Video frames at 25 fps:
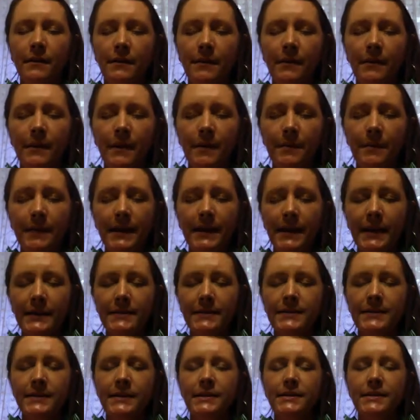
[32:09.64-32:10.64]
It
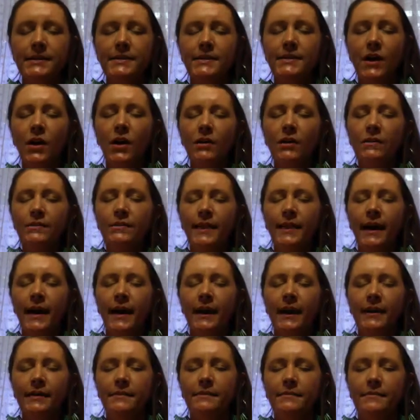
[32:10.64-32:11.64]
begins to dissolve
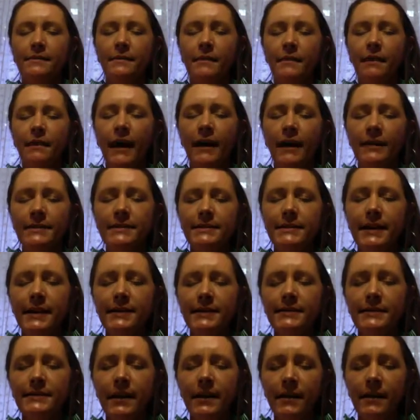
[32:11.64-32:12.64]
that
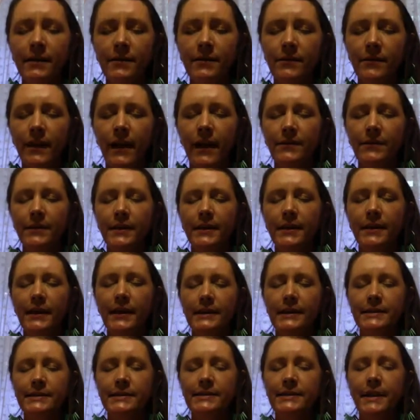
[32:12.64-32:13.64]
sense of everything
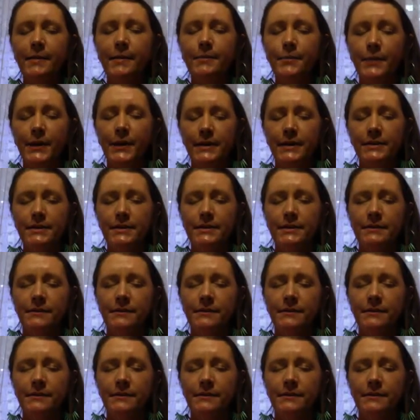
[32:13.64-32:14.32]
is separate.